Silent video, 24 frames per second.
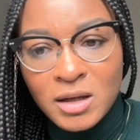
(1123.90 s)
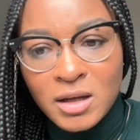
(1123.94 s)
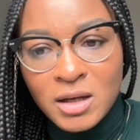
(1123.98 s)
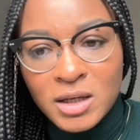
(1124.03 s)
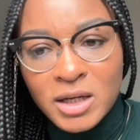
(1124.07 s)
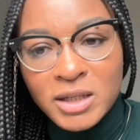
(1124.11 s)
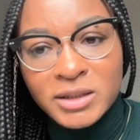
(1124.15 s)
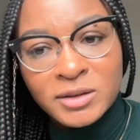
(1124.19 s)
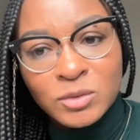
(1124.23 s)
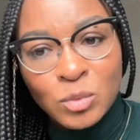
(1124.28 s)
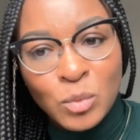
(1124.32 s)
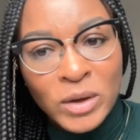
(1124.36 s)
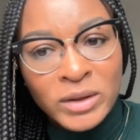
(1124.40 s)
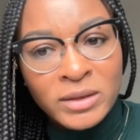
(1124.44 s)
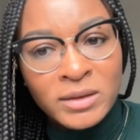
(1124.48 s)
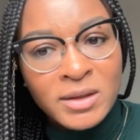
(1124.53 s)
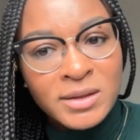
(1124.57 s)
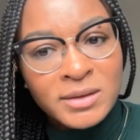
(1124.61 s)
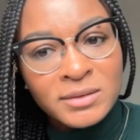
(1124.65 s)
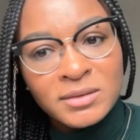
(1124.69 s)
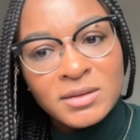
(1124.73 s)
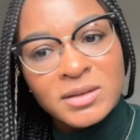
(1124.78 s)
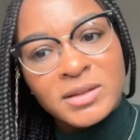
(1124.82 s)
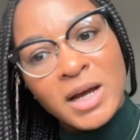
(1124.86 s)
Because what
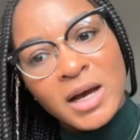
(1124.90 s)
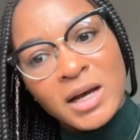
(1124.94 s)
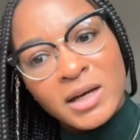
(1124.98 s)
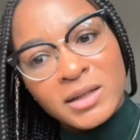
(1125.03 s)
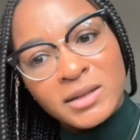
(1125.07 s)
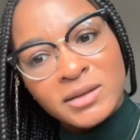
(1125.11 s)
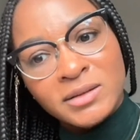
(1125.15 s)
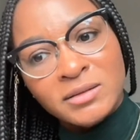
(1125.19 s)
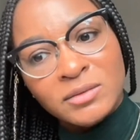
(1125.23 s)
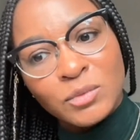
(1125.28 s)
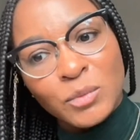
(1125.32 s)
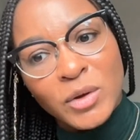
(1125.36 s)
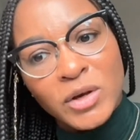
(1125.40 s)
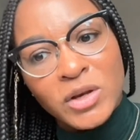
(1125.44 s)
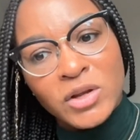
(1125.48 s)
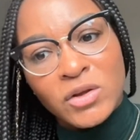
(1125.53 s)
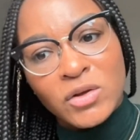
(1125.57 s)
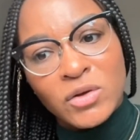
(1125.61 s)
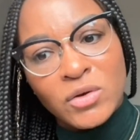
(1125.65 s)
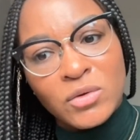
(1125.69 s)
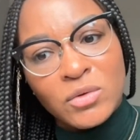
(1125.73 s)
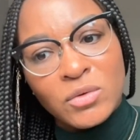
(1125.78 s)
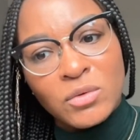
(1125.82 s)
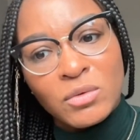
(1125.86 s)
this does when
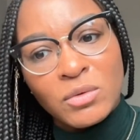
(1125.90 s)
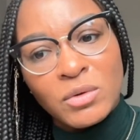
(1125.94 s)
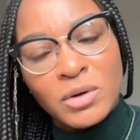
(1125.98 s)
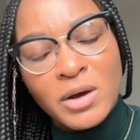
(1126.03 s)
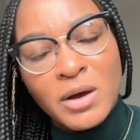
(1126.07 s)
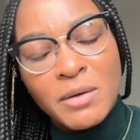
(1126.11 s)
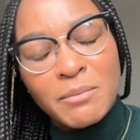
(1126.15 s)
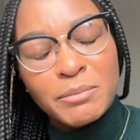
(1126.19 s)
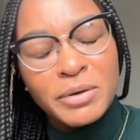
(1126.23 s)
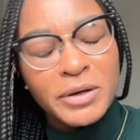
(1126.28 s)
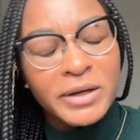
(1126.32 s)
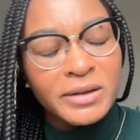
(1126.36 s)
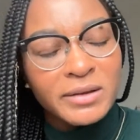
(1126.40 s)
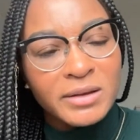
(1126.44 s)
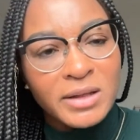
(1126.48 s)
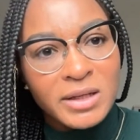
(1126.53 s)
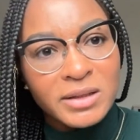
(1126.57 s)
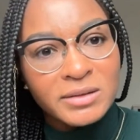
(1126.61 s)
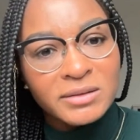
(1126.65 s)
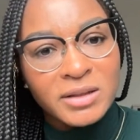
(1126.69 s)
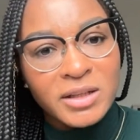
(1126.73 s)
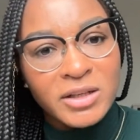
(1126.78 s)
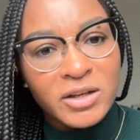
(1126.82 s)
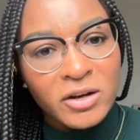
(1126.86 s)
you put
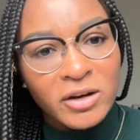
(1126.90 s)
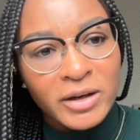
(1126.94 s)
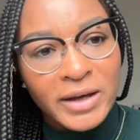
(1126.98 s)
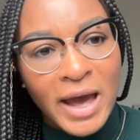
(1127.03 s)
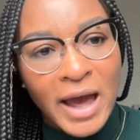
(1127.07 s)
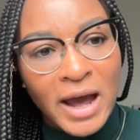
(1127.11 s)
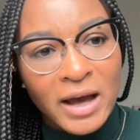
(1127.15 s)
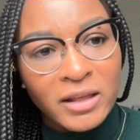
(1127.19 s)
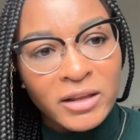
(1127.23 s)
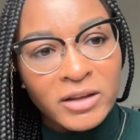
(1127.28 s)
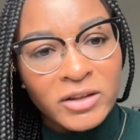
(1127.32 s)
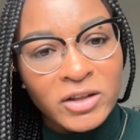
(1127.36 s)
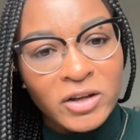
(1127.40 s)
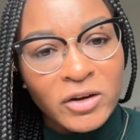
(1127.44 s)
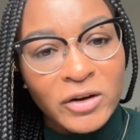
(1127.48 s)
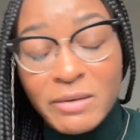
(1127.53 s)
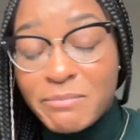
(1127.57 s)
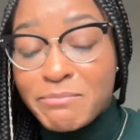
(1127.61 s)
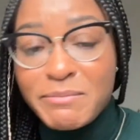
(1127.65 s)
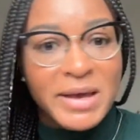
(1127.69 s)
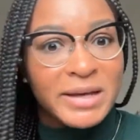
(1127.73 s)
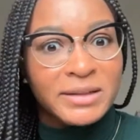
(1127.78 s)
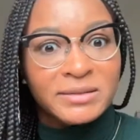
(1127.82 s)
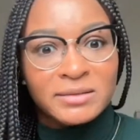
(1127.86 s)
things in your calendar,
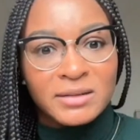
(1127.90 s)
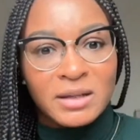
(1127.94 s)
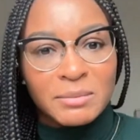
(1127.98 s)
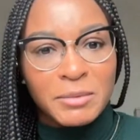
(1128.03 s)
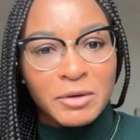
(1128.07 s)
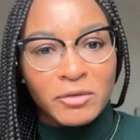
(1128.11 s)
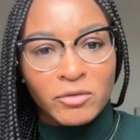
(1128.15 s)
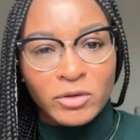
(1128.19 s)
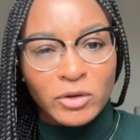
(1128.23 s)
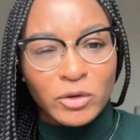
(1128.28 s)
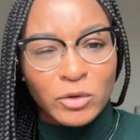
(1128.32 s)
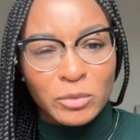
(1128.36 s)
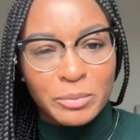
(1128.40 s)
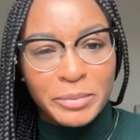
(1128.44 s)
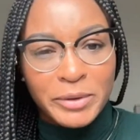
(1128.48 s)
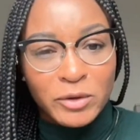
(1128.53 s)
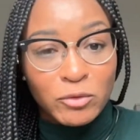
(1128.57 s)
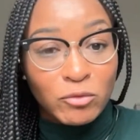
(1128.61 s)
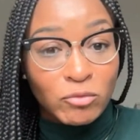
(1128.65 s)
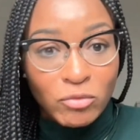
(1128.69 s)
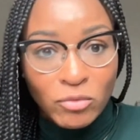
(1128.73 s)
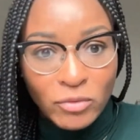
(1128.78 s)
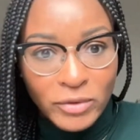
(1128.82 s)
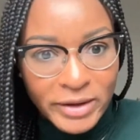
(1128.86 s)
it makes them a little bit
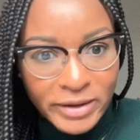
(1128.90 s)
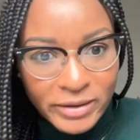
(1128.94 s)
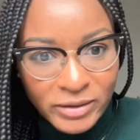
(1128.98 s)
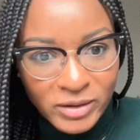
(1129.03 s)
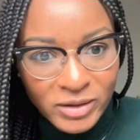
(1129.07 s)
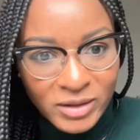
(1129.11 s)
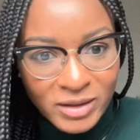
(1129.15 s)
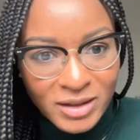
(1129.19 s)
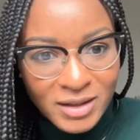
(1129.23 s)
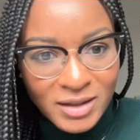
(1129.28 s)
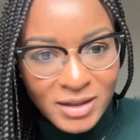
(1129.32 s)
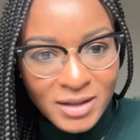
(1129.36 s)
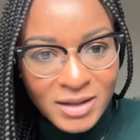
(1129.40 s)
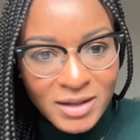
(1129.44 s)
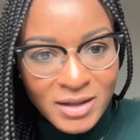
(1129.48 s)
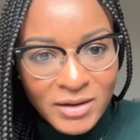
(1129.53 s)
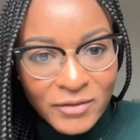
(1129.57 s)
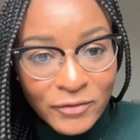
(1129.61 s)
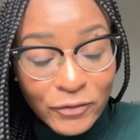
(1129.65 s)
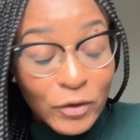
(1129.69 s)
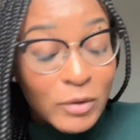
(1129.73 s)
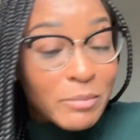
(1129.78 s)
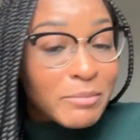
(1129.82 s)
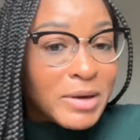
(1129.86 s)
real.
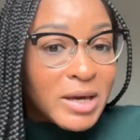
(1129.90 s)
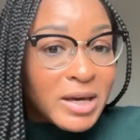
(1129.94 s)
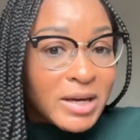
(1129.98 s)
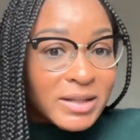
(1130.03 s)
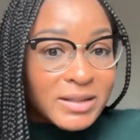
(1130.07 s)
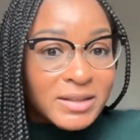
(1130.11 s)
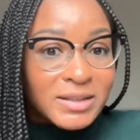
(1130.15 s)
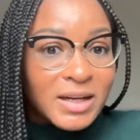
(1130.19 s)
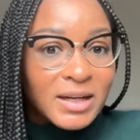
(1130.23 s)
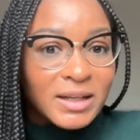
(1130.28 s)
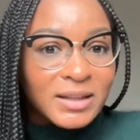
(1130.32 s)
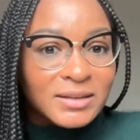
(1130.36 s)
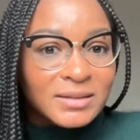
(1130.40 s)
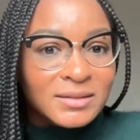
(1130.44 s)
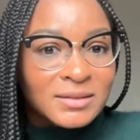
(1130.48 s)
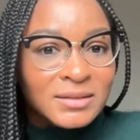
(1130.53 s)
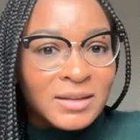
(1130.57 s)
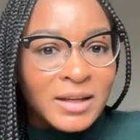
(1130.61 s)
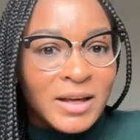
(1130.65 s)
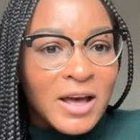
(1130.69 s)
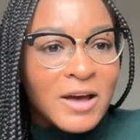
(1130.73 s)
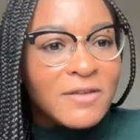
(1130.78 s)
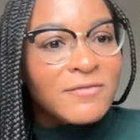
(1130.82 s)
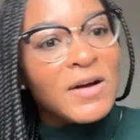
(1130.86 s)
For me, it does.
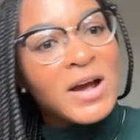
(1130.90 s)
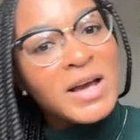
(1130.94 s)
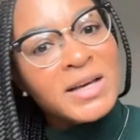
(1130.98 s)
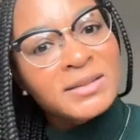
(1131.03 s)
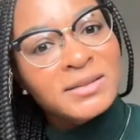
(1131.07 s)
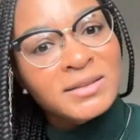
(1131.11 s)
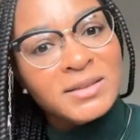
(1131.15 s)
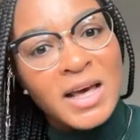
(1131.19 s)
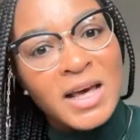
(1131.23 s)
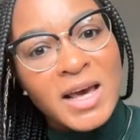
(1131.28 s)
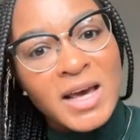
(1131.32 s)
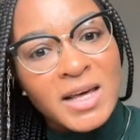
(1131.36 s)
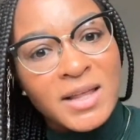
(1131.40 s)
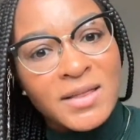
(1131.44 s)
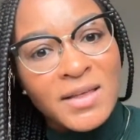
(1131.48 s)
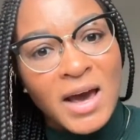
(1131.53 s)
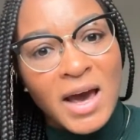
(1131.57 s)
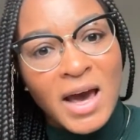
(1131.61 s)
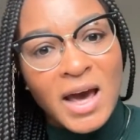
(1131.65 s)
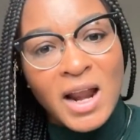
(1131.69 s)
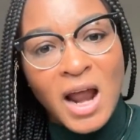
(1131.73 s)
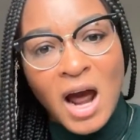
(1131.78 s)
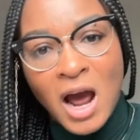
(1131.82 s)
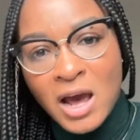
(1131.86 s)
If I say
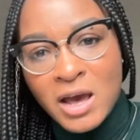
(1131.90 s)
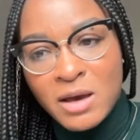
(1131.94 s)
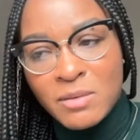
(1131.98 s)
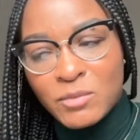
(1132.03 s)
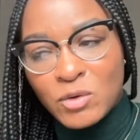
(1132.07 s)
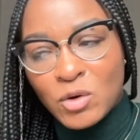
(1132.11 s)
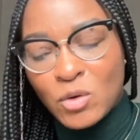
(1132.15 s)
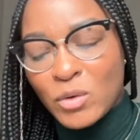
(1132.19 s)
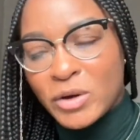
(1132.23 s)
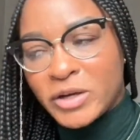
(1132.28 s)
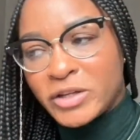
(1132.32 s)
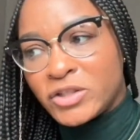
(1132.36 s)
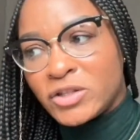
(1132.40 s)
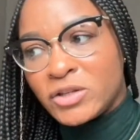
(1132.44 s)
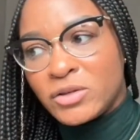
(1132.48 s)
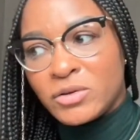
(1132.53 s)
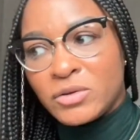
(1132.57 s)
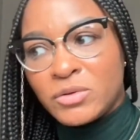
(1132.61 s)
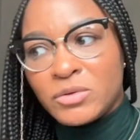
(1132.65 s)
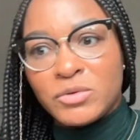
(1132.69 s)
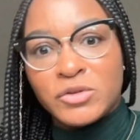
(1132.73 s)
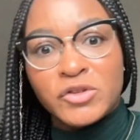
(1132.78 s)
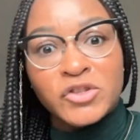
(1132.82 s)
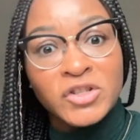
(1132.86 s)
that I'm going
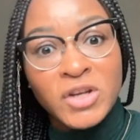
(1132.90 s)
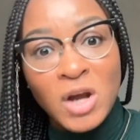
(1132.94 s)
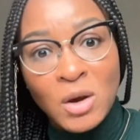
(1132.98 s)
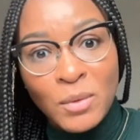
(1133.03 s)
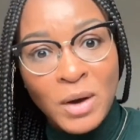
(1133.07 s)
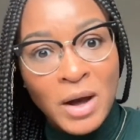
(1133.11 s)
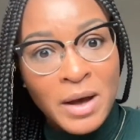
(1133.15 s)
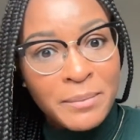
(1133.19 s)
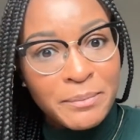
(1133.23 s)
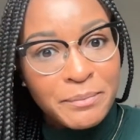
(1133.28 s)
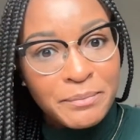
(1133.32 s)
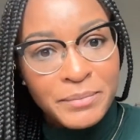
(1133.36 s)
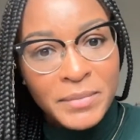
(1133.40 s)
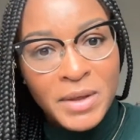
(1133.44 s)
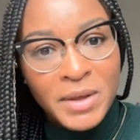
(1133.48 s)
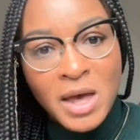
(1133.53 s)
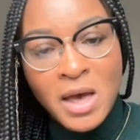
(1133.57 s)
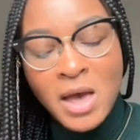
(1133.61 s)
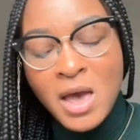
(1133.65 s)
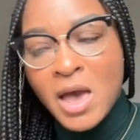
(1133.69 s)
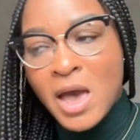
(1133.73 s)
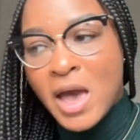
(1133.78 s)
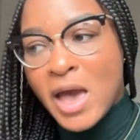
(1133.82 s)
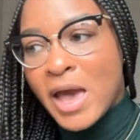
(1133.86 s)
to show up
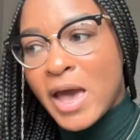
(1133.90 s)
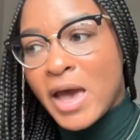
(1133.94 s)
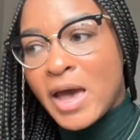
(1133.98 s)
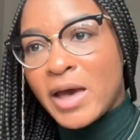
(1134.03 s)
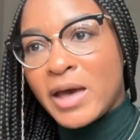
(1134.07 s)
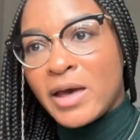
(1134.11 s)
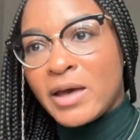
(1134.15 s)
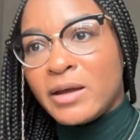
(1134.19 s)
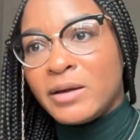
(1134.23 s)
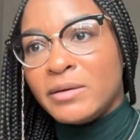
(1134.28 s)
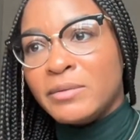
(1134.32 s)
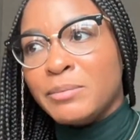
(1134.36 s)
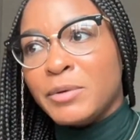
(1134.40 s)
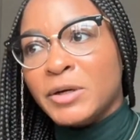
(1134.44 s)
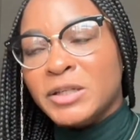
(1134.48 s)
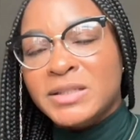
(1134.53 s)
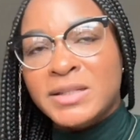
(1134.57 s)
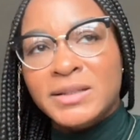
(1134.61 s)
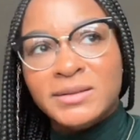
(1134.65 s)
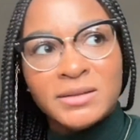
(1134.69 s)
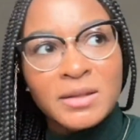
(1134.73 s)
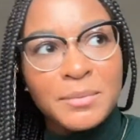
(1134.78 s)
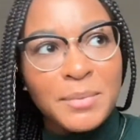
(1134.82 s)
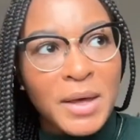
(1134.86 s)
and
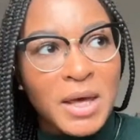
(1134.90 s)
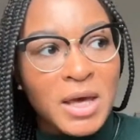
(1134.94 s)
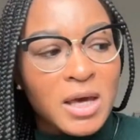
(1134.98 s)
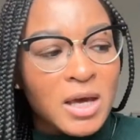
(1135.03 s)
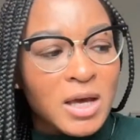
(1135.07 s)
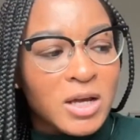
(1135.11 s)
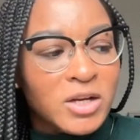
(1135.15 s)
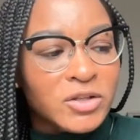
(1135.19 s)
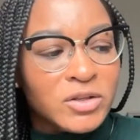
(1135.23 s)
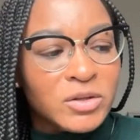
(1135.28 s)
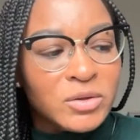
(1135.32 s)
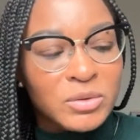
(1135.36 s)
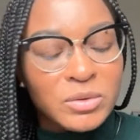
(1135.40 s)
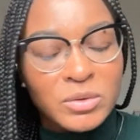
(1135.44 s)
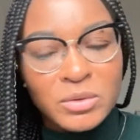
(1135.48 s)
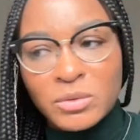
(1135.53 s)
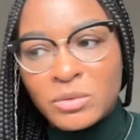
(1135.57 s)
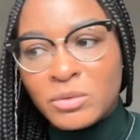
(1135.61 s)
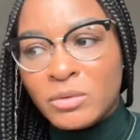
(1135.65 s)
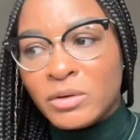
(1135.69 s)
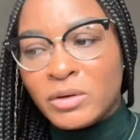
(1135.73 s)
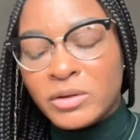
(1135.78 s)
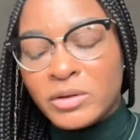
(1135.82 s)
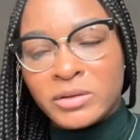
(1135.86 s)
participate and
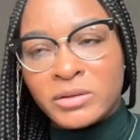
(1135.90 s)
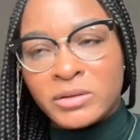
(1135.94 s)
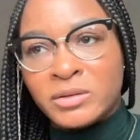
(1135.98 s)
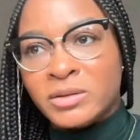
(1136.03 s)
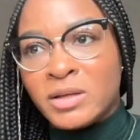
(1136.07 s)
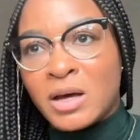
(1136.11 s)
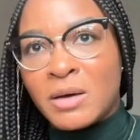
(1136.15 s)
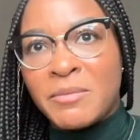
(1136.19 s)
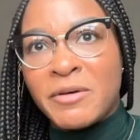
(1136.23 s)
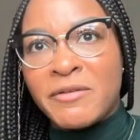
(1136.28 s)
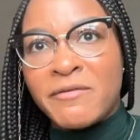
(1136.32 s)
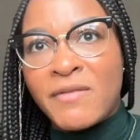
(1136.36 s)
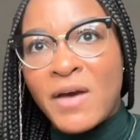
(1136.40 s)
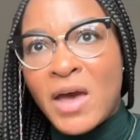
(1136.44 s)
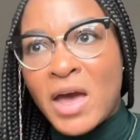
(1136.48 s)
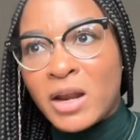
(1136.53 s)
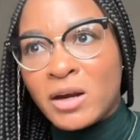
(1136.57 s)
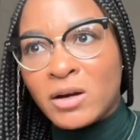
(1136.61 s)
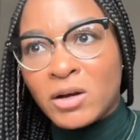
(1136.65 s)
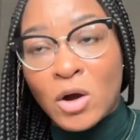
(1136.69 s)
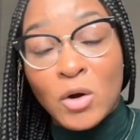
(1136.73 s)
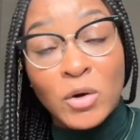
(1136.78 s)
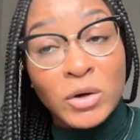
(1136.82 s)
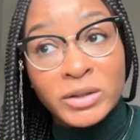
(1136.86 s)
do some
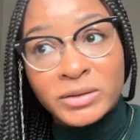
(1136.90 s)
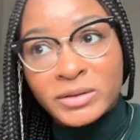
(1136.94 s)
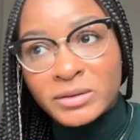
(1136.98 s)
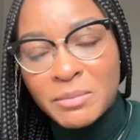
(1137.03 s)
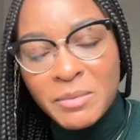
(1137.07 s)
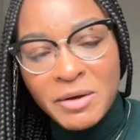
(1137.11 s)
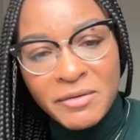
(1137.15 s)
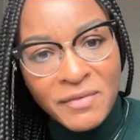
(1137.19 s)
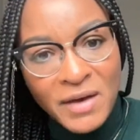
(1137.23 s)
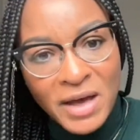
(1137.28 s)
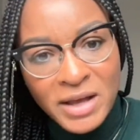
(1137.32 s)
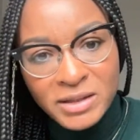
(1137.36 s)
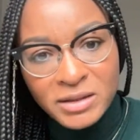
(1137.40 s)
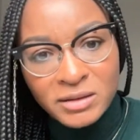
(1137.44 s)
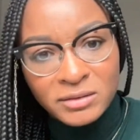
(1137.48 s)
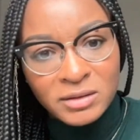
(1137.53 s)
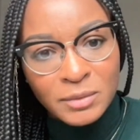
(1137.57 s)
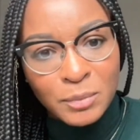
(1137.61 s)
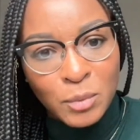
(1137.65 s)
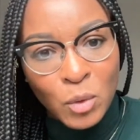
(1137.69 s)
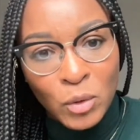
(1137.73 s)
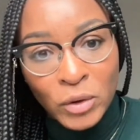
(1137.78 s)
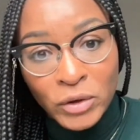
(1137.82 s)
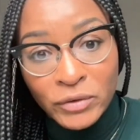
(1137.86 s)
event, go to some event to
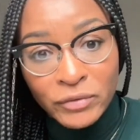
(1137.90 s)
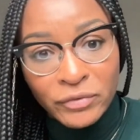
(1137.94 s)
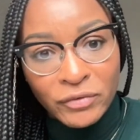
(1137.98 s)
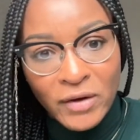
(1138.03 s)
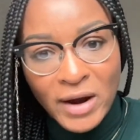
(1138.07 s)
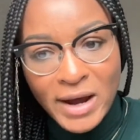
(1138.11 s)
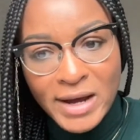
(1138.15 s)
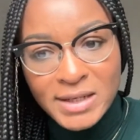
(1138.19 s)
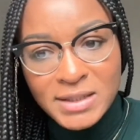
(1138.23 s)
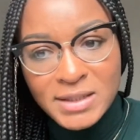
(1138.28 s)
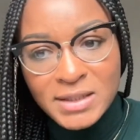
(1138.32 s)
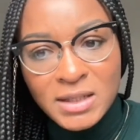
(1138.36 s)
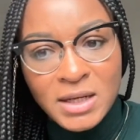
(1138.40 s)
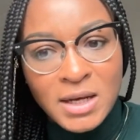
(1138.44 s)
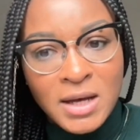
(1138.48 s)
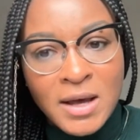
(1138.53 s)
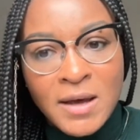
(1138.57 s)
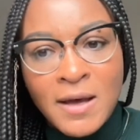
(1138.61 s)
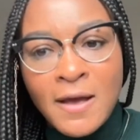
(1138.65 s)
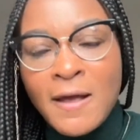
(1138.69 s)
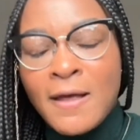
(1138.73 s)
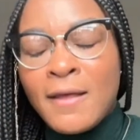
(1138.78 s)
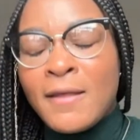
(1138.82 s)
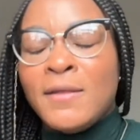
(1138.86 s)
support a friend,
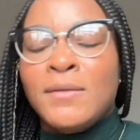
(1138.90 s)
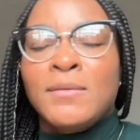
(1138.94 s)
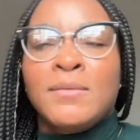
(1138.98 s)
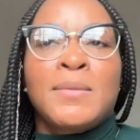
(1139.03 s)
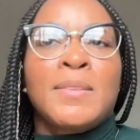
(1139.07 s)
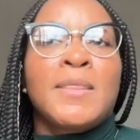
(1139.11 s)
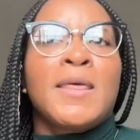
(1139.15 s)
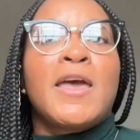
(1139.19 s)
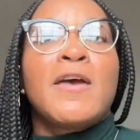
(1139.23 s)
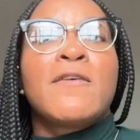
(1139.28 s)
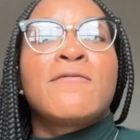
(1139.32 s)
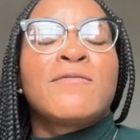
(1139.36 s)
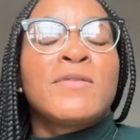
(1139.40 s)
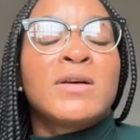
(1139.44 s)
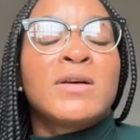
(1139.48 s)
if